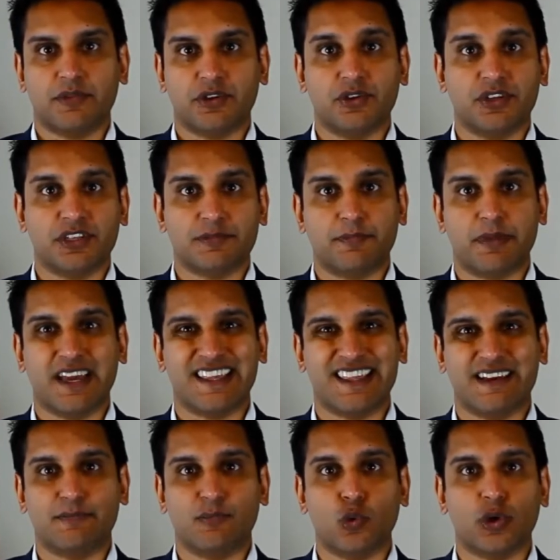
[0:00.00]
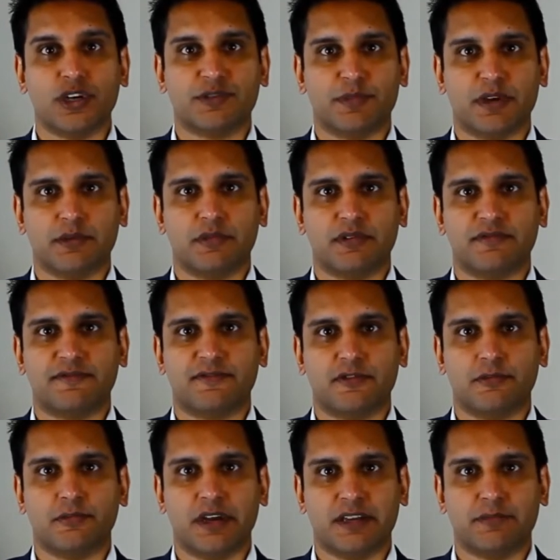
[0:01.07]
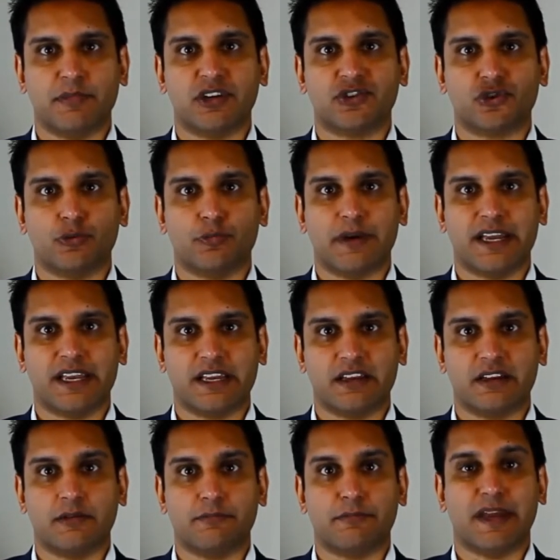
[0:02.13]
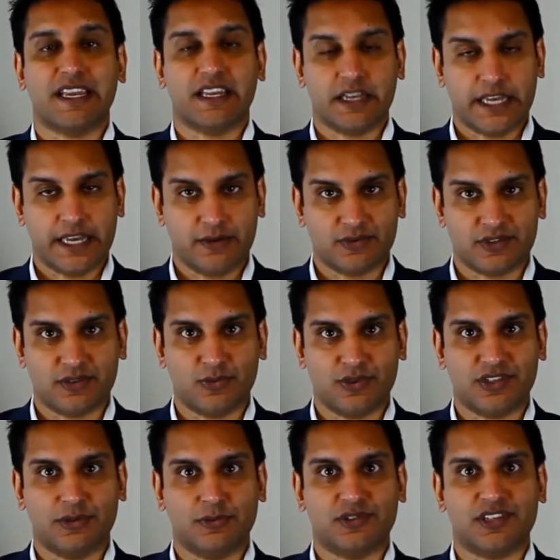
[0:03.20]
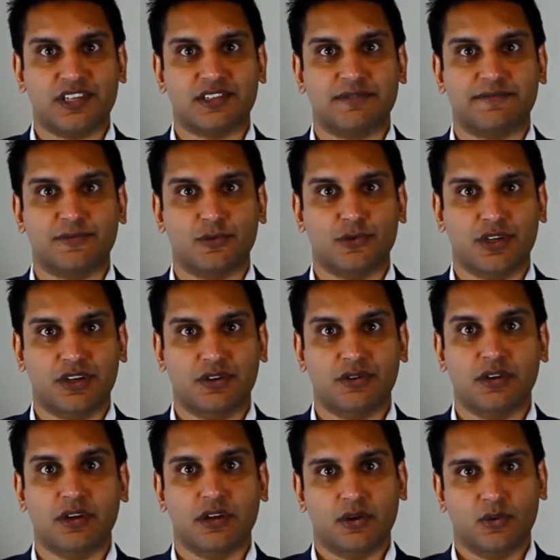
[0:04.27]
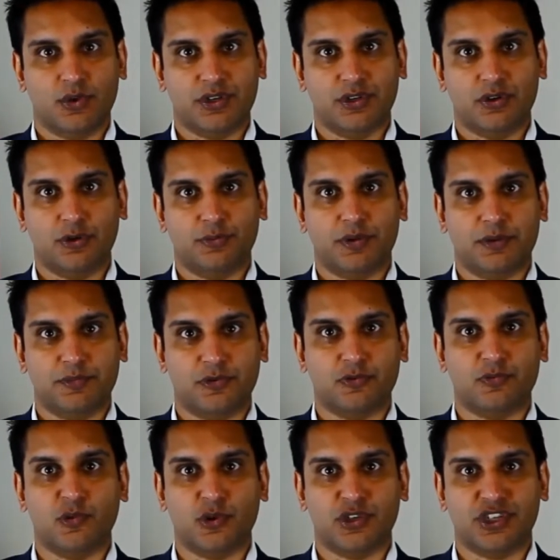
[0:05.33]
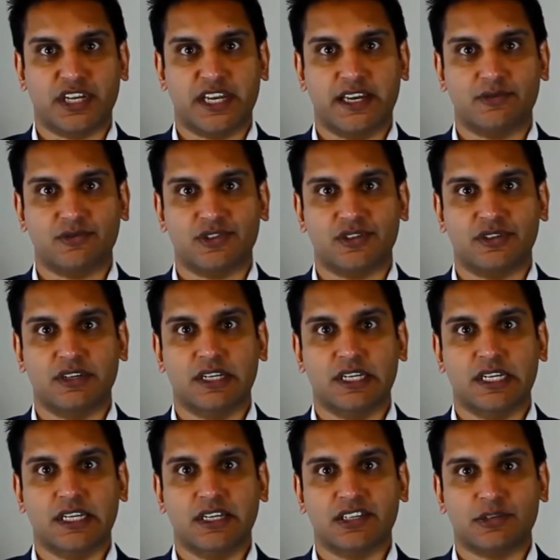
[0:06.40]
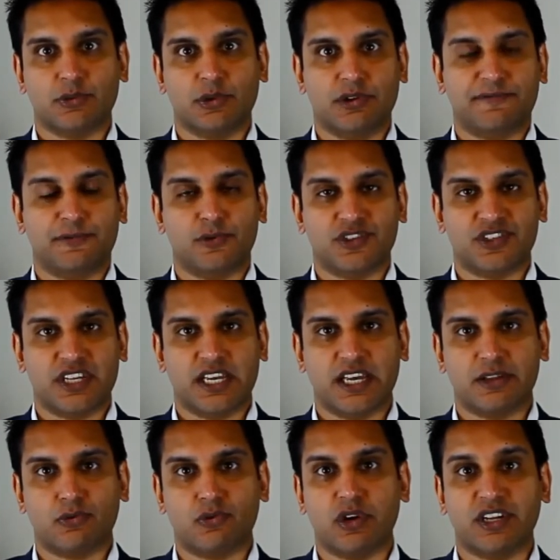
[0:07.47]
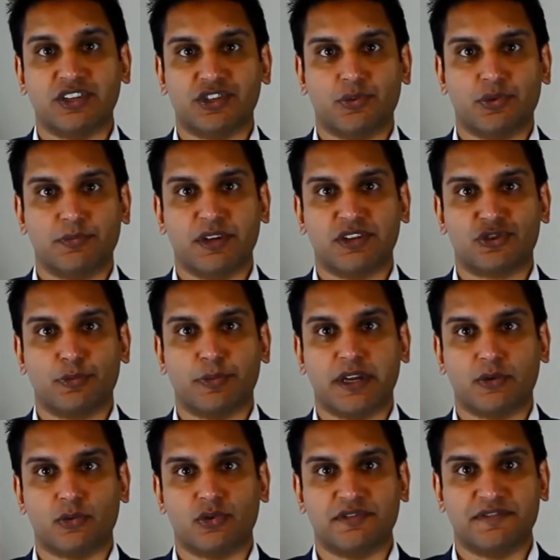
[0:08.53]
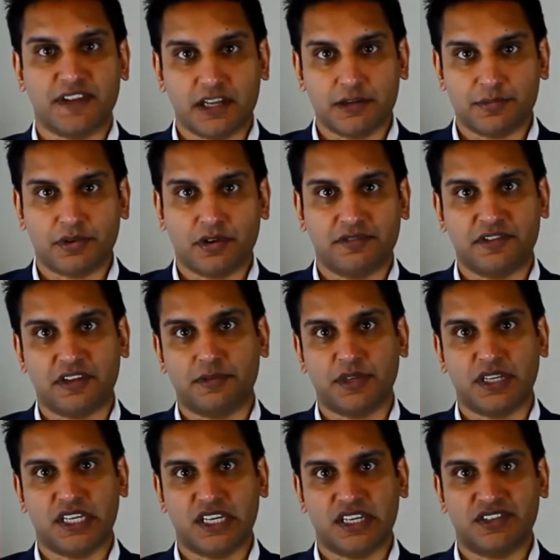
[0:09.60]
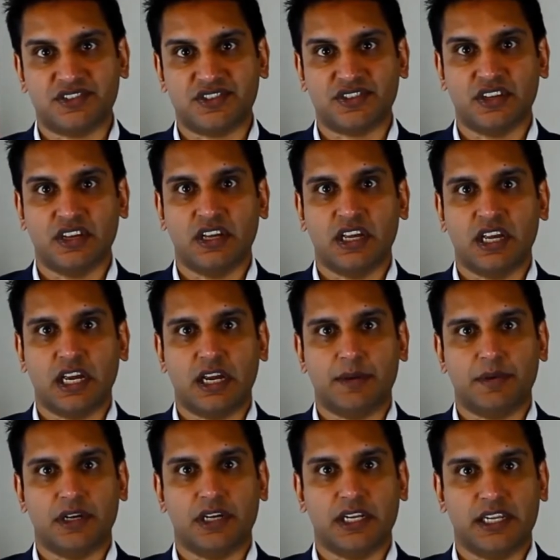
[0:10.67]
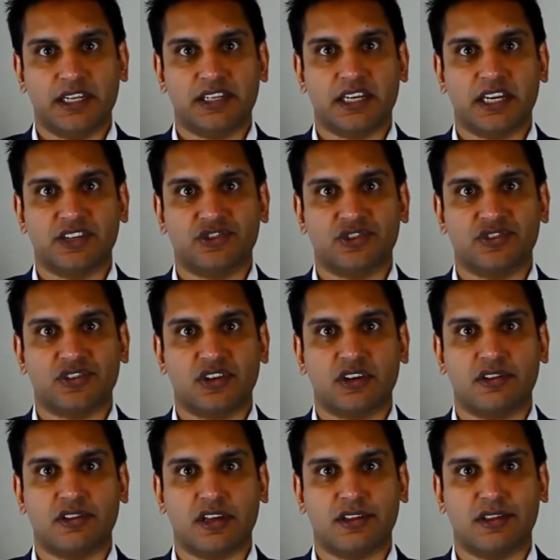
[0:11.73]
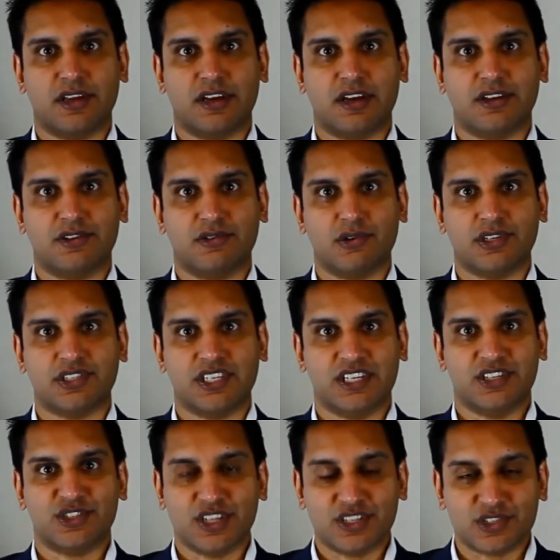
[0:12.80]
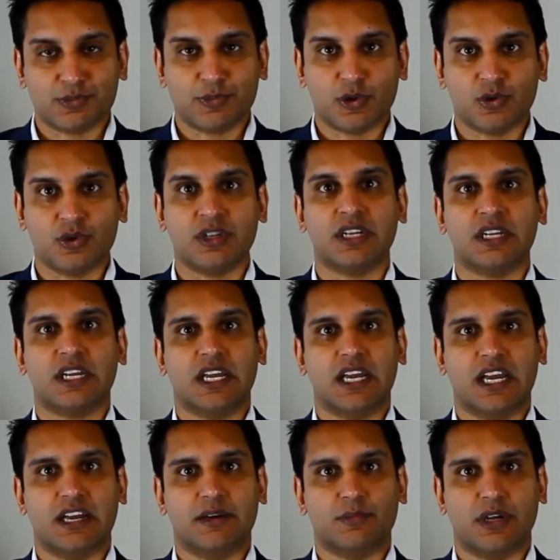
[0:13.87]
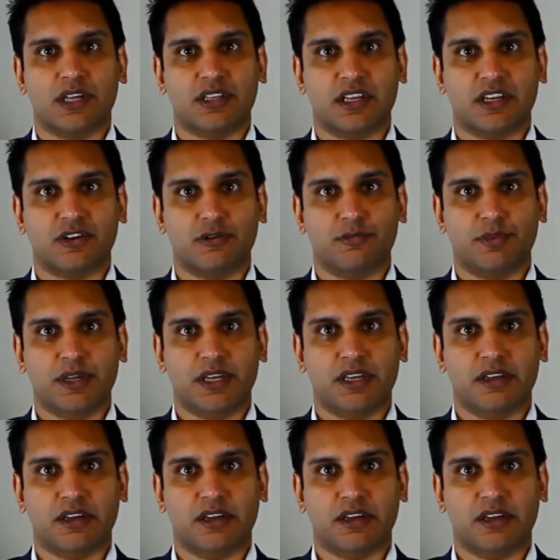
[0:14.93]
you need to pay that mortgage payment from a Metro Bank account, which they will set up for you when you open up your mortgage account. So we look forward to seeing how the relationship with Metro Bank will develop over coming years, but early indications are that their underwriting is sensible, and they could be